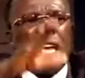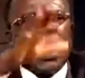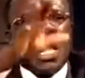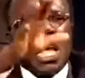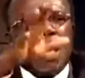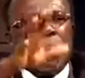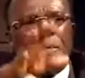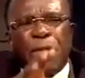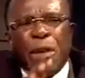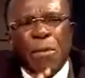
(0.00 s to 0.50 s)

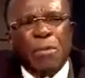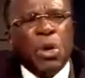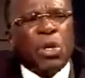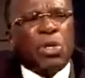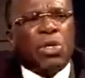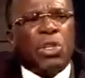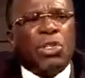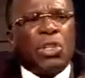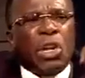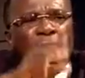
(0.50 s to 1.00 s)
Femi
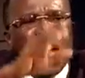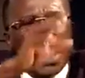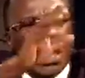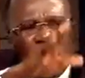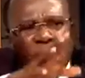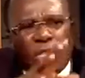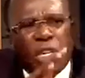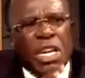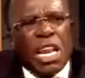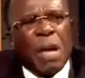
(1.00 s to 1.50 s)
Otodola,
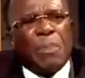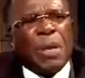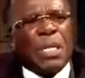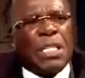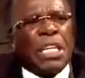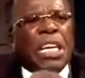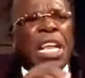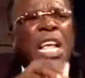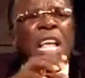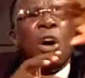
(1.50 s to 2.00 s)
this other
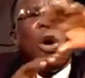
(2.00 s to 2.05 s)
person,